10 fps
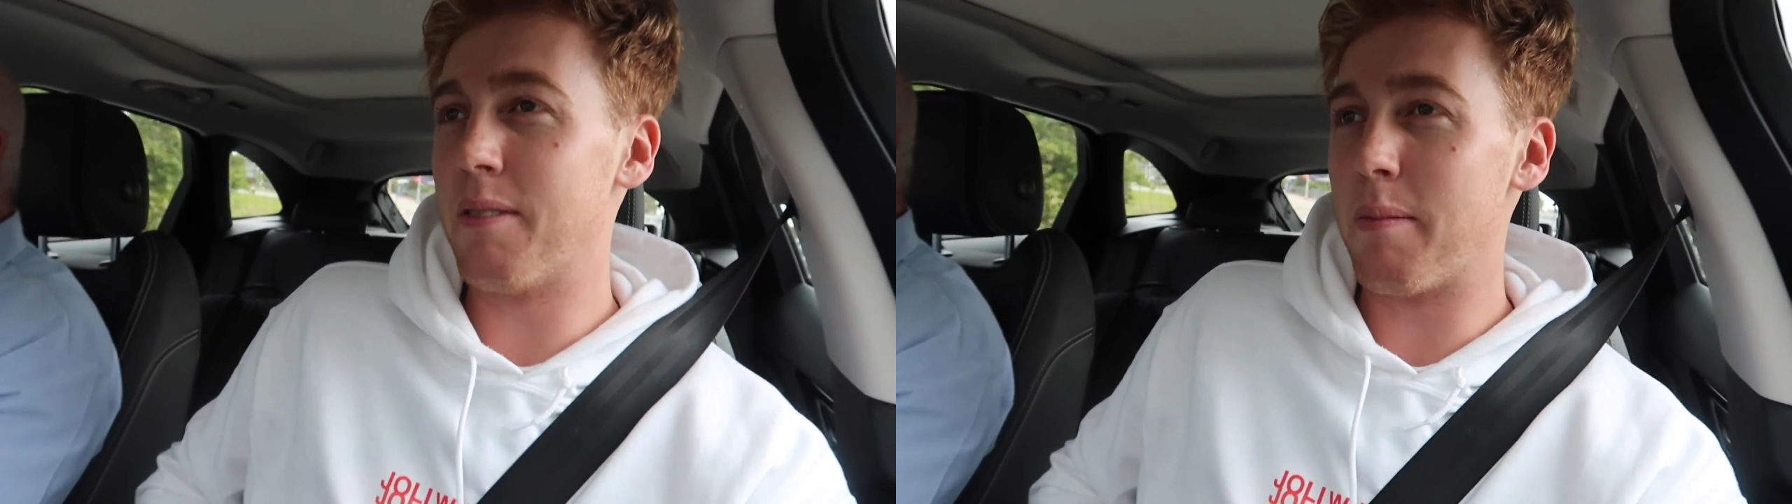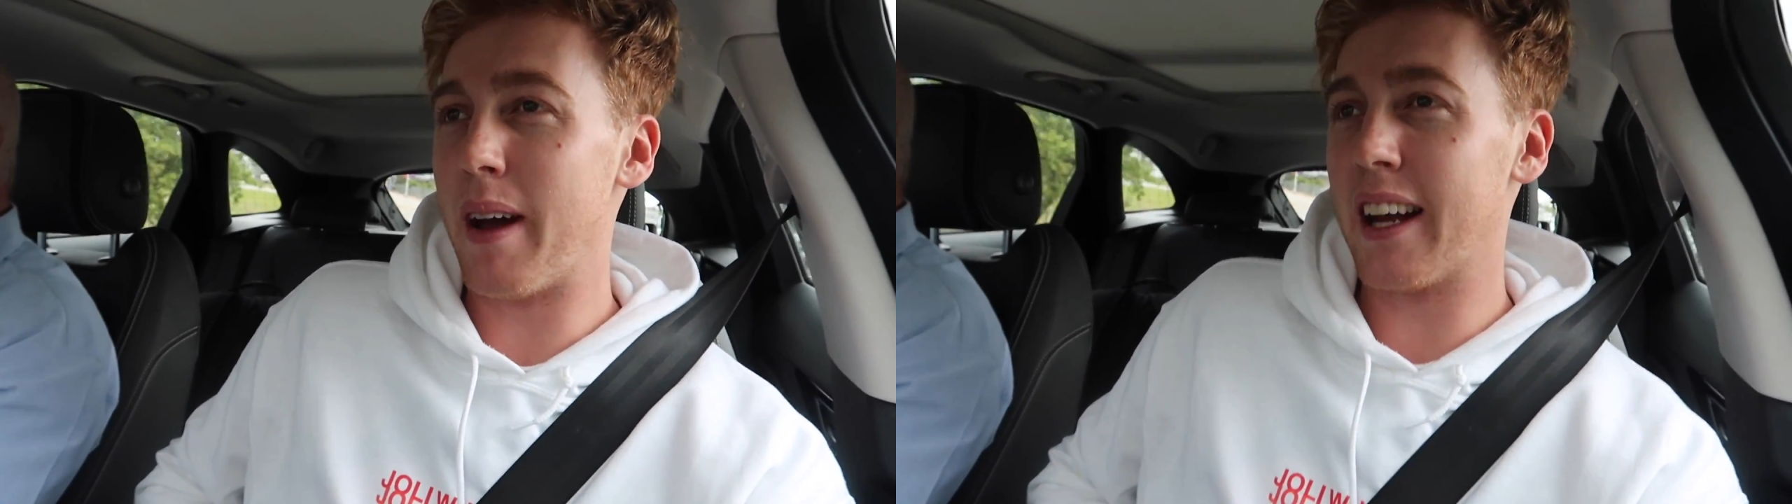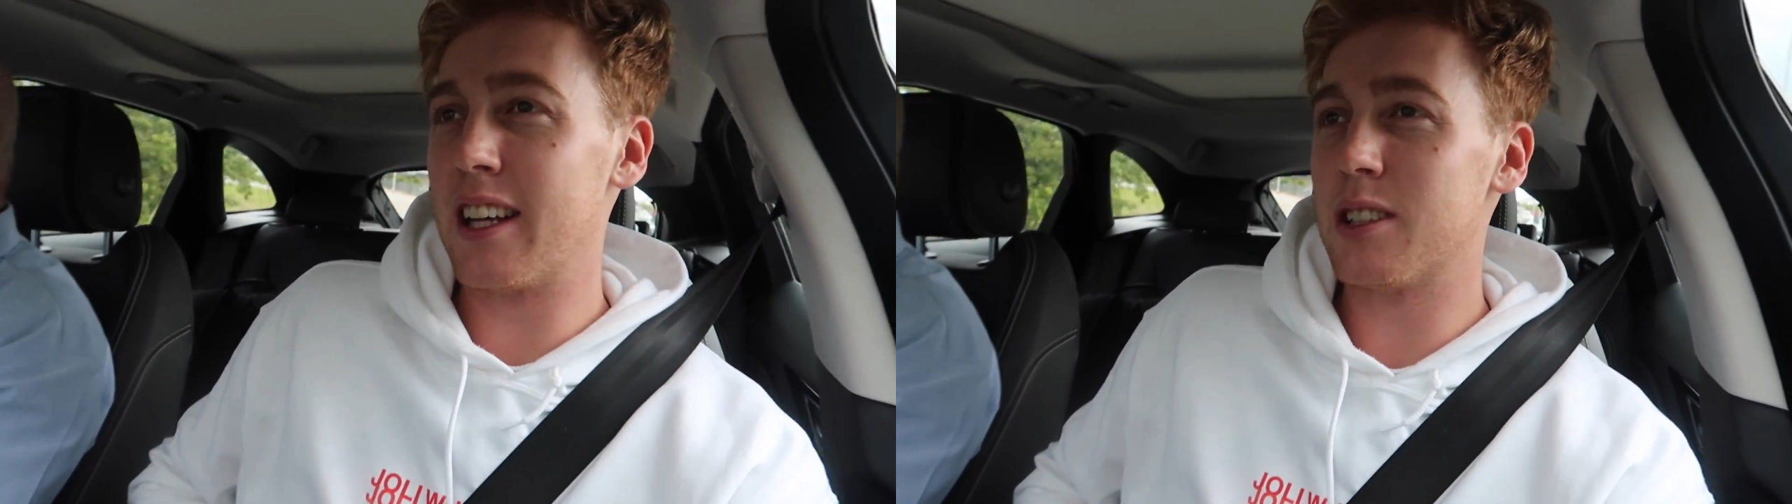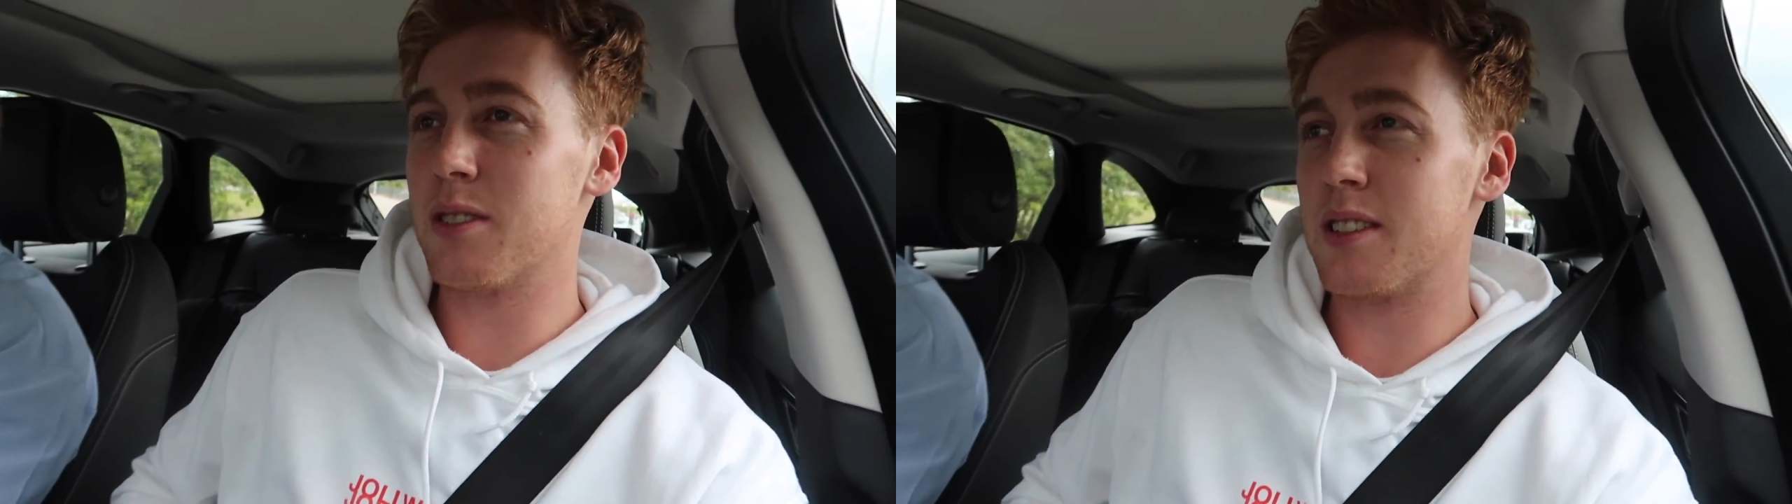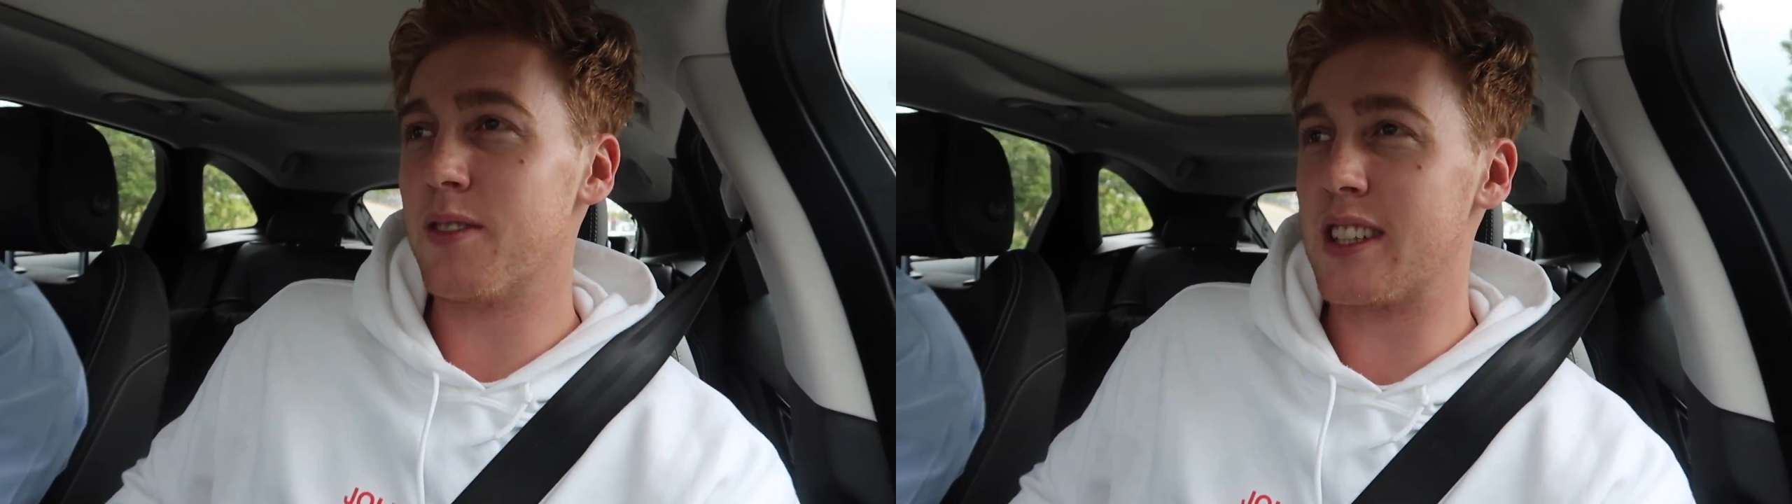my baggage
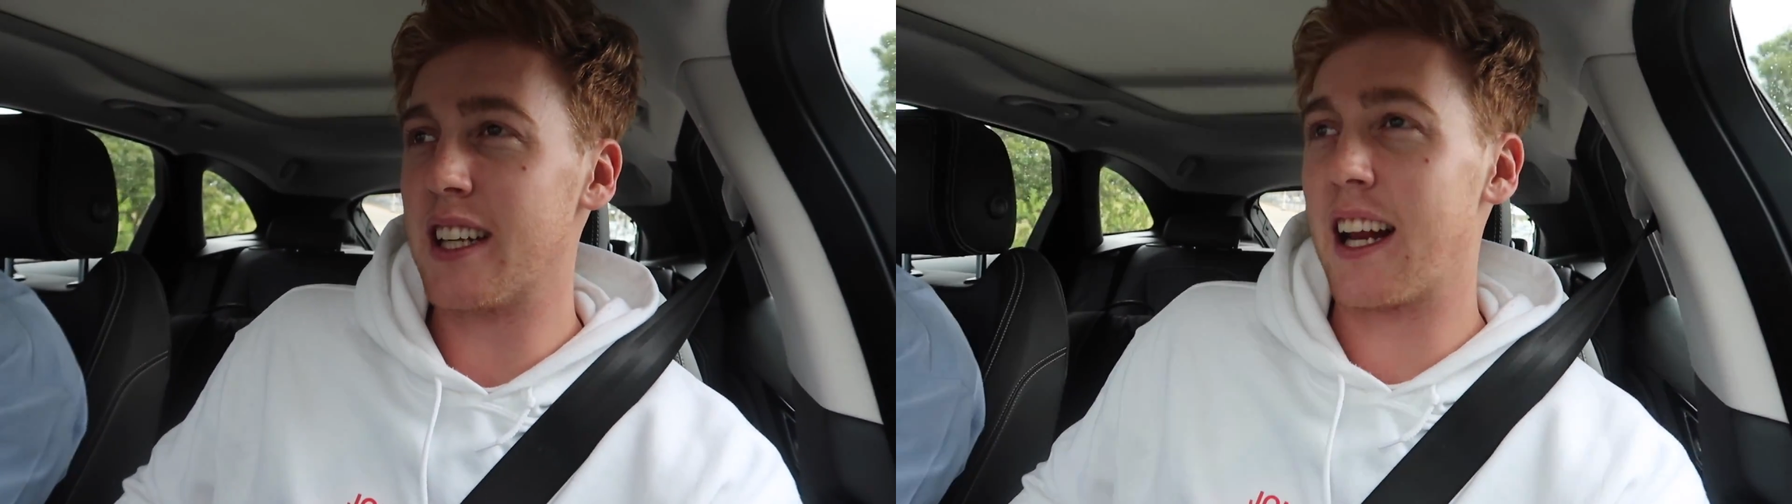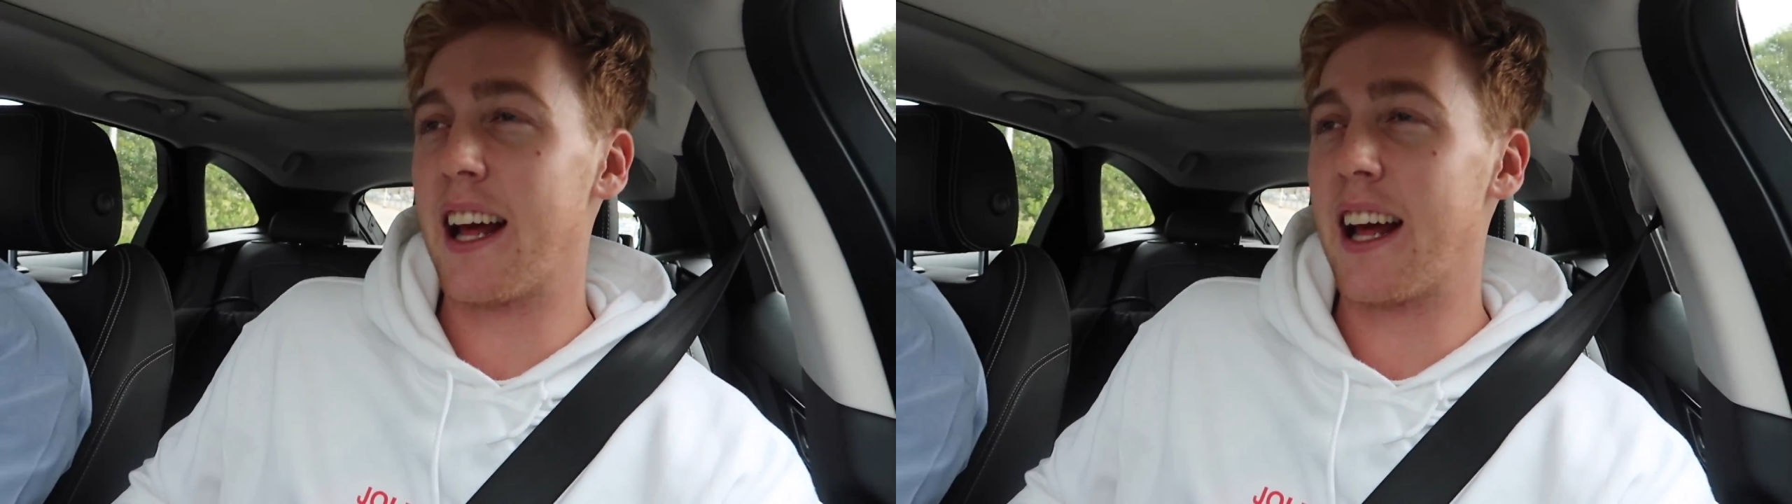was missing